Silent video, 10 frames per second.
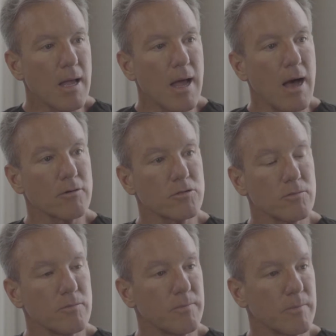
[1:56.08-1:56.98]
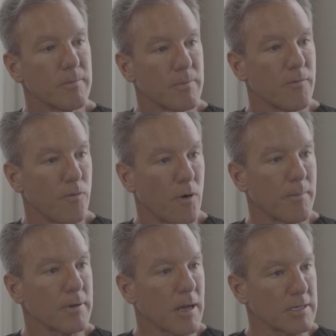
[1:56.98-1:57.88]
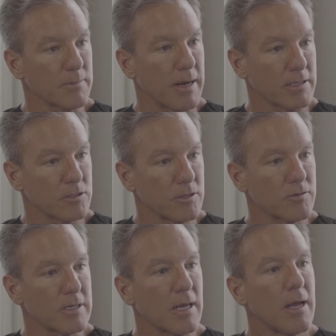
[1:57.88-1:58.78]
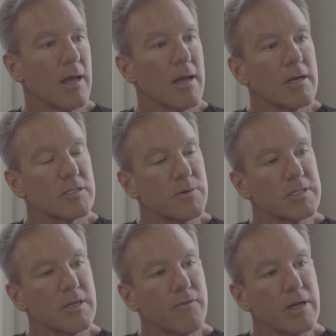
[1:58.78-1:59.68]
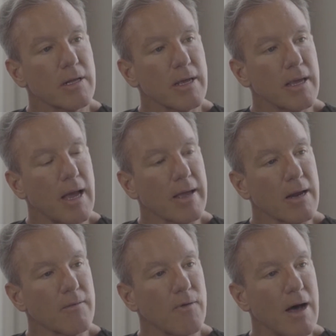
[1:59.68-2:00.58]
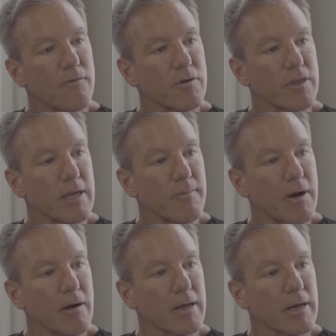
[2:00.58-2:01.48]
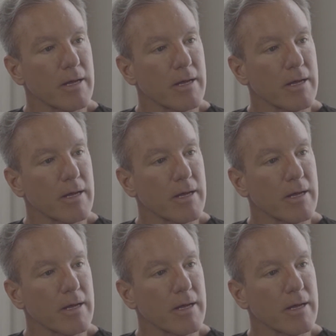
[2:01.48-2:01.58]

how to perform cosmetic surgery. Specifically, I got involved with the American